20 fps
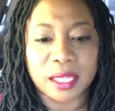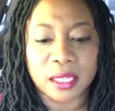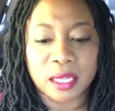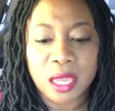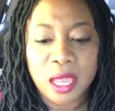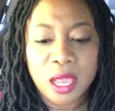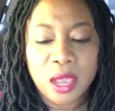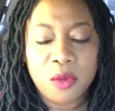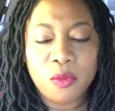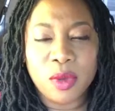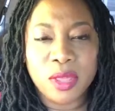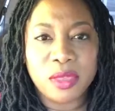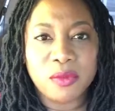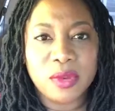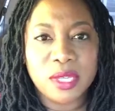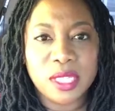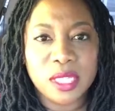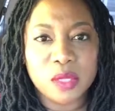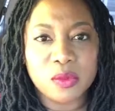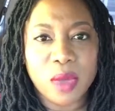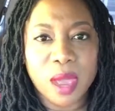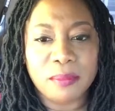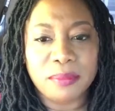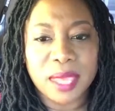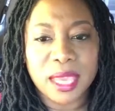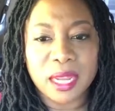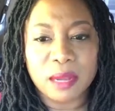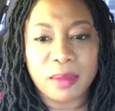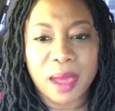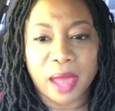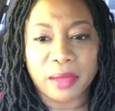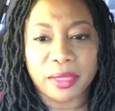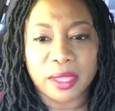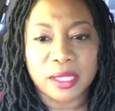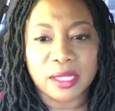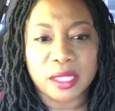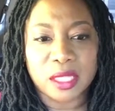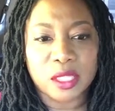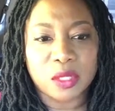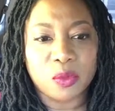And one of the reasons why I'm thinking about
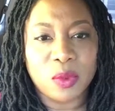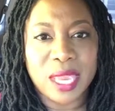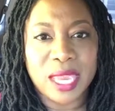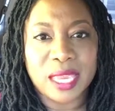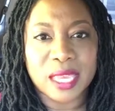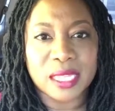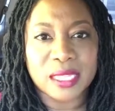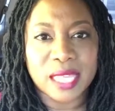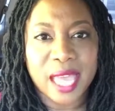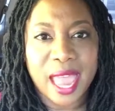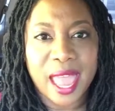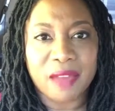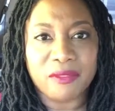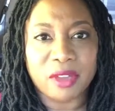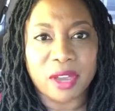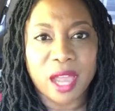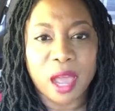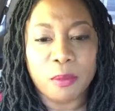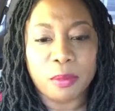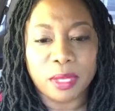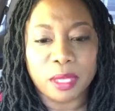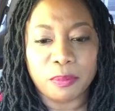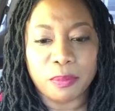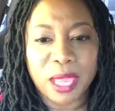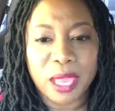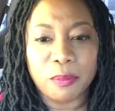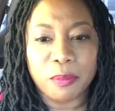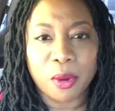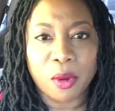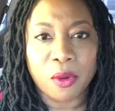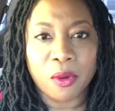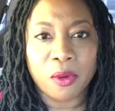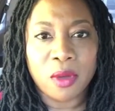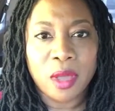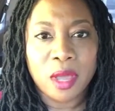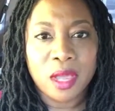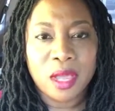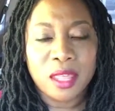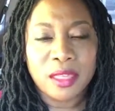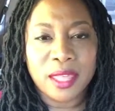this week is I have a couple of people
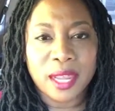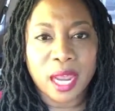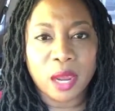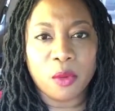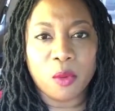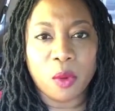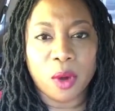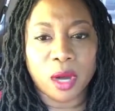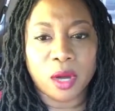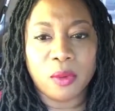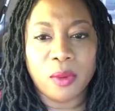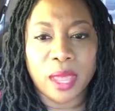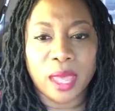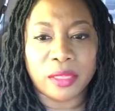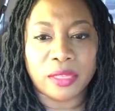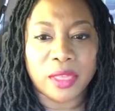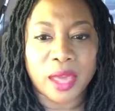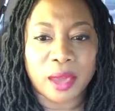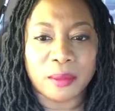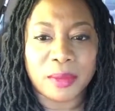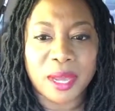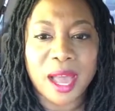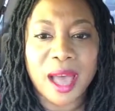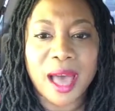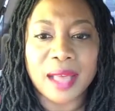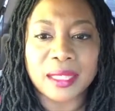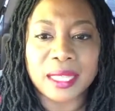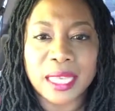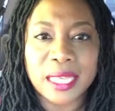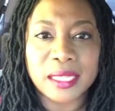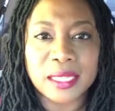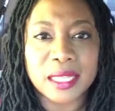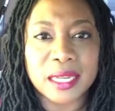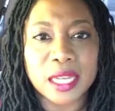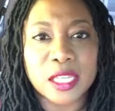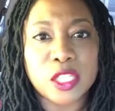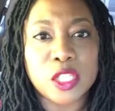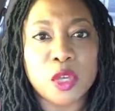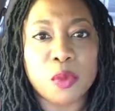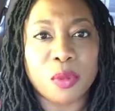that I work with, colleagues that
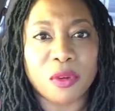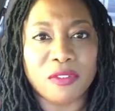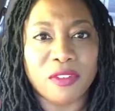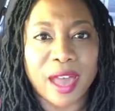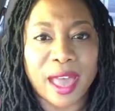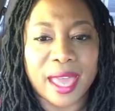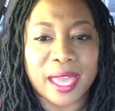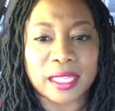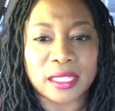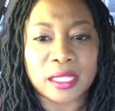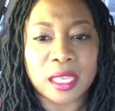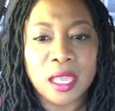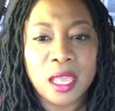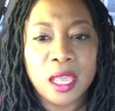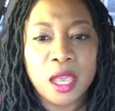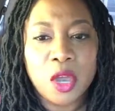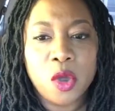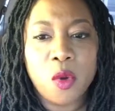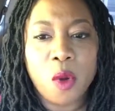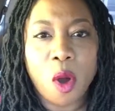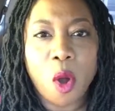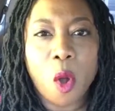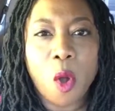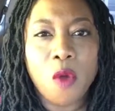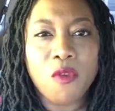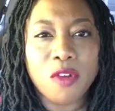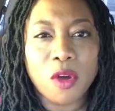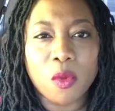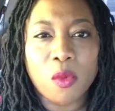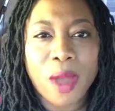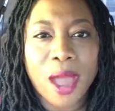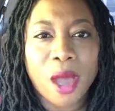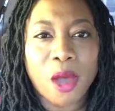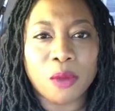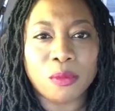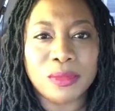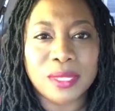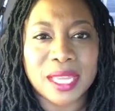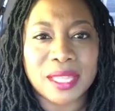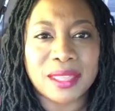I supervise, who are
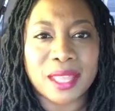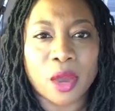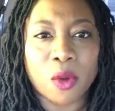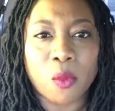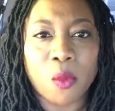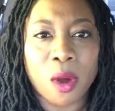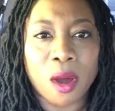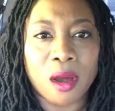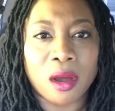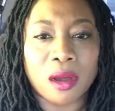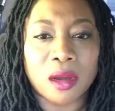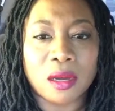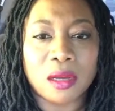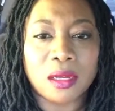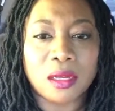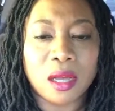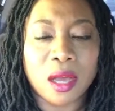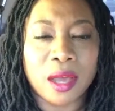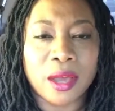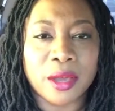overwhelmed in their work.